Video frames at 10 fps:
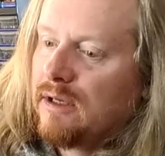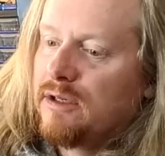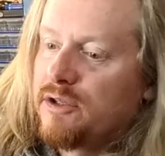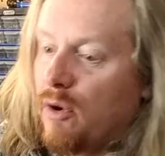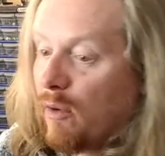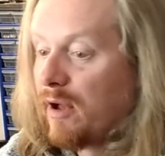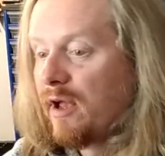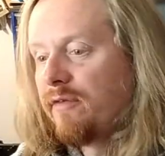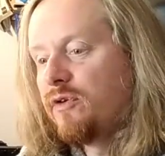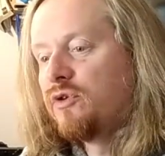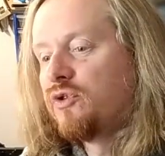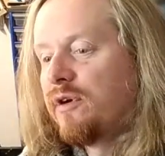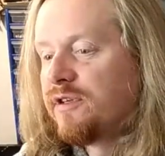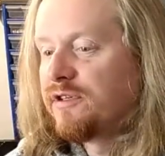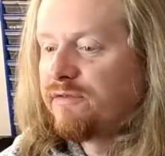So, if you
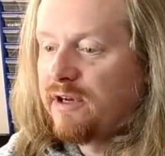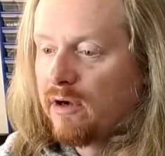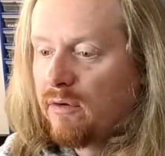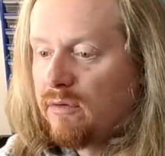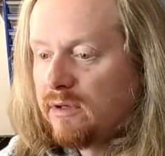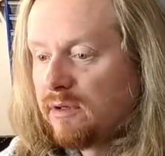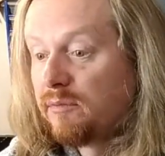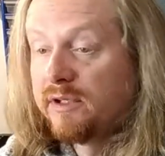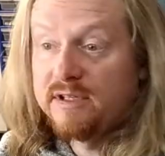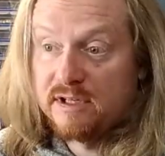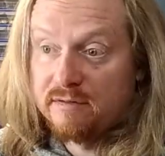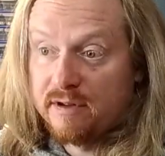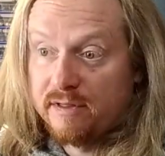enjoyed this video, please give it a